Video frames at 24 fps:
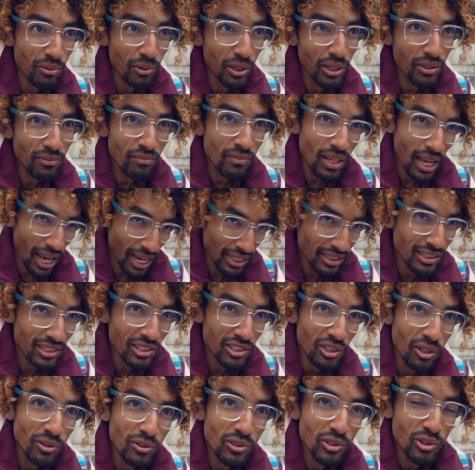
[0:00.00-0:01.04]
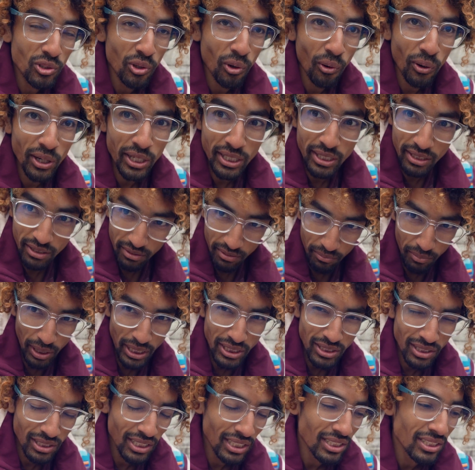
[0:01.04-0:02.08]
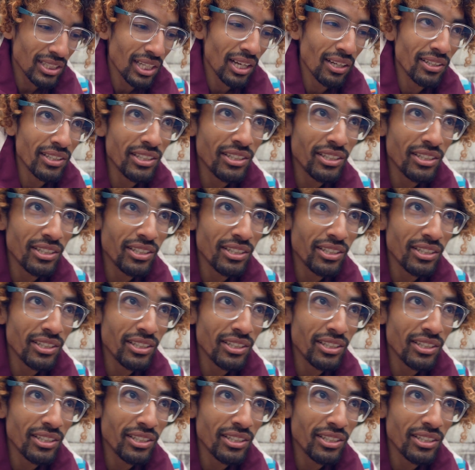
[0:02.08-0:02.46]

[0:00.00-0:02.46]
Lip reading: one has its own story. Basically, it's telling